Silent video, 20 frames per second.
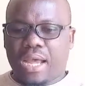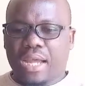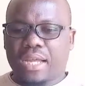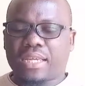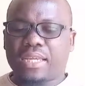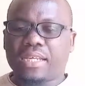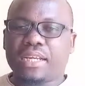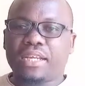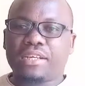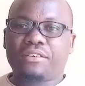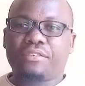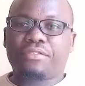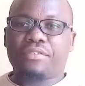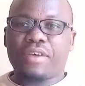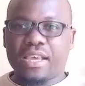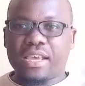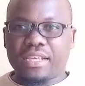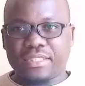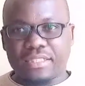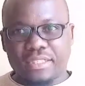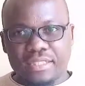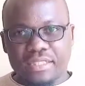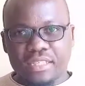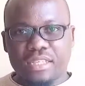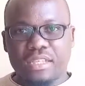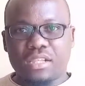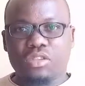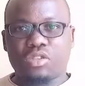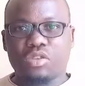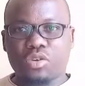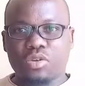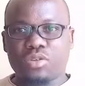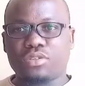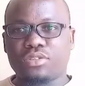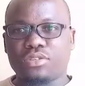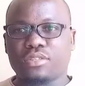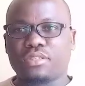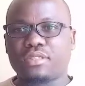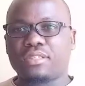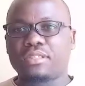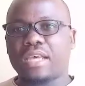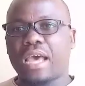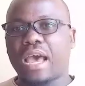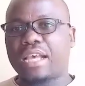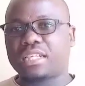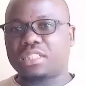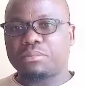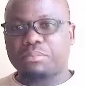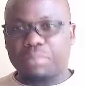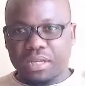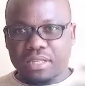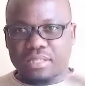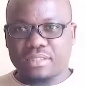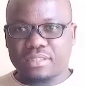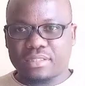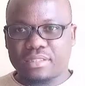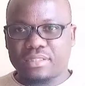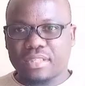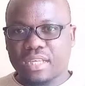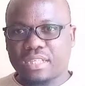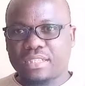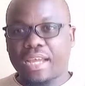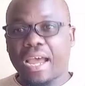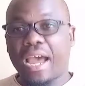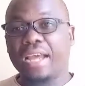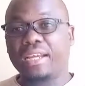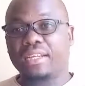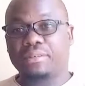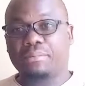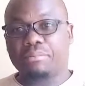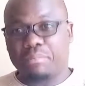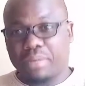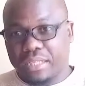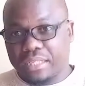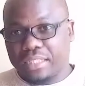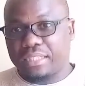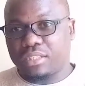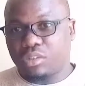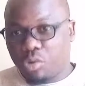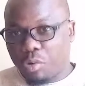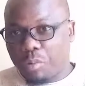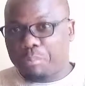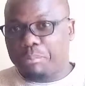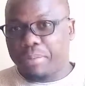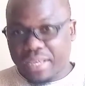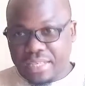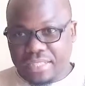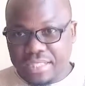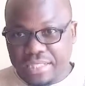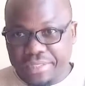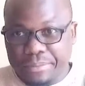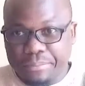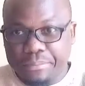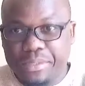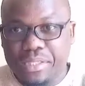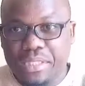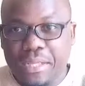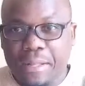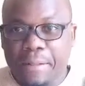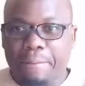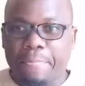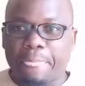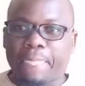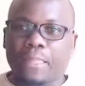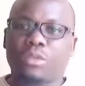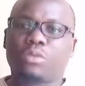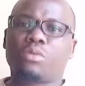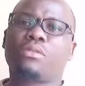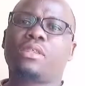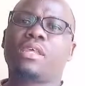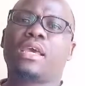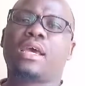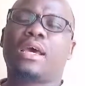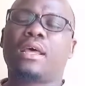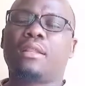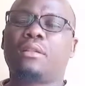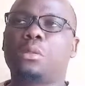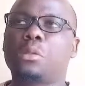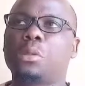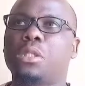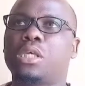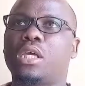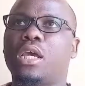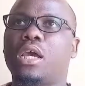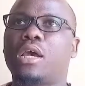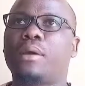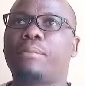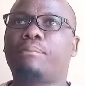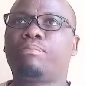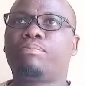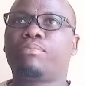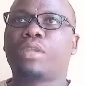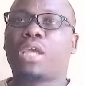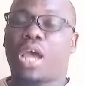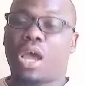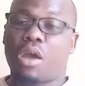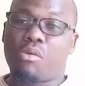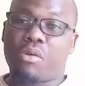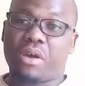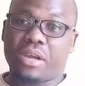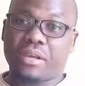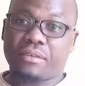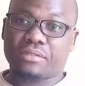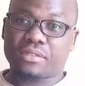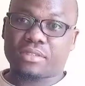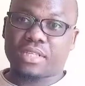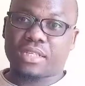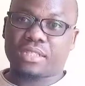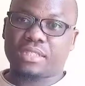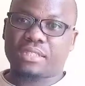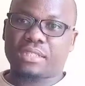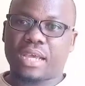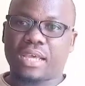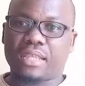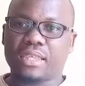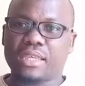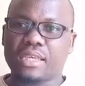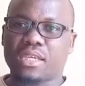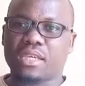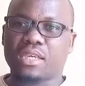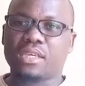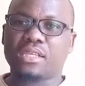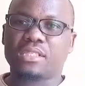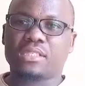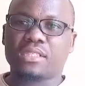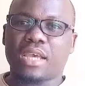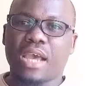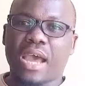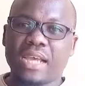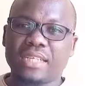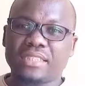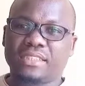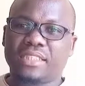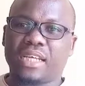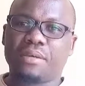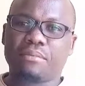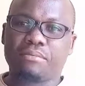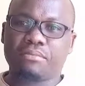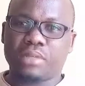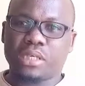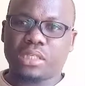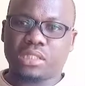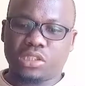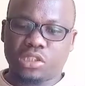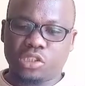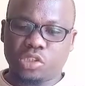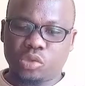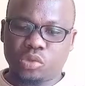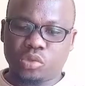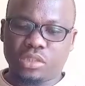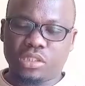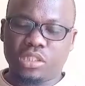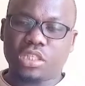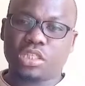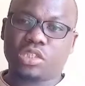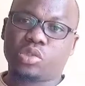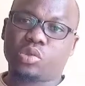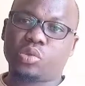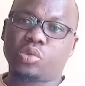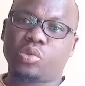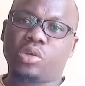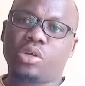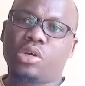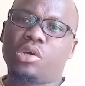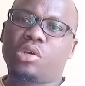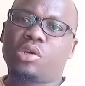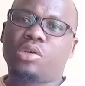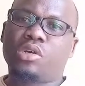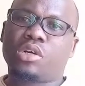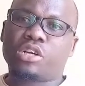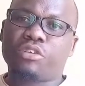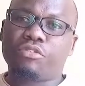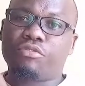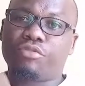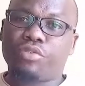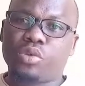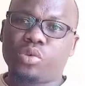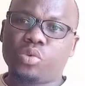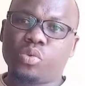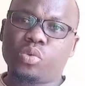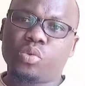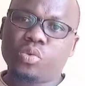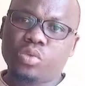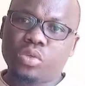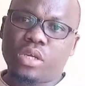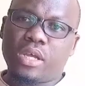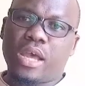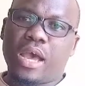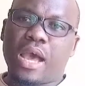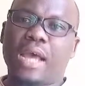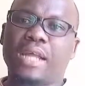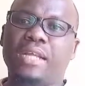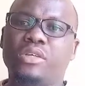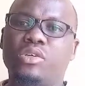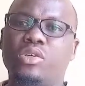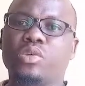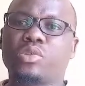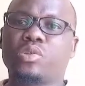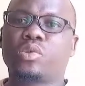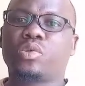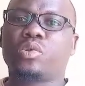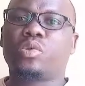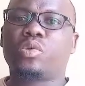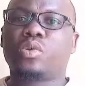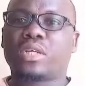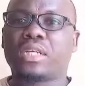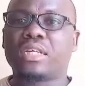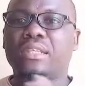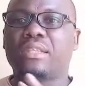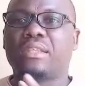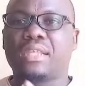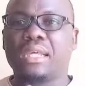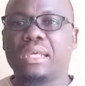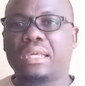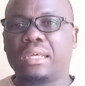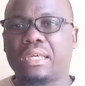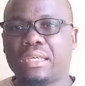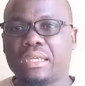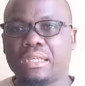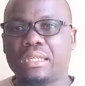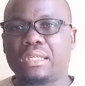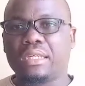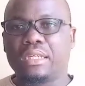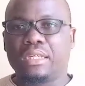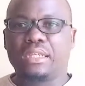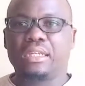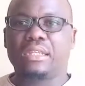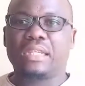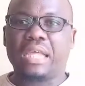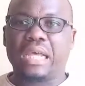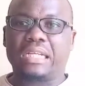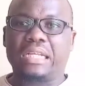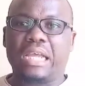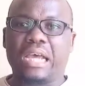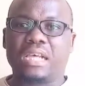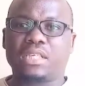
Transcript: I can advise those husbands that hide money or pay slips to their wives that I think it's a high time that you needed to review and also rethink in that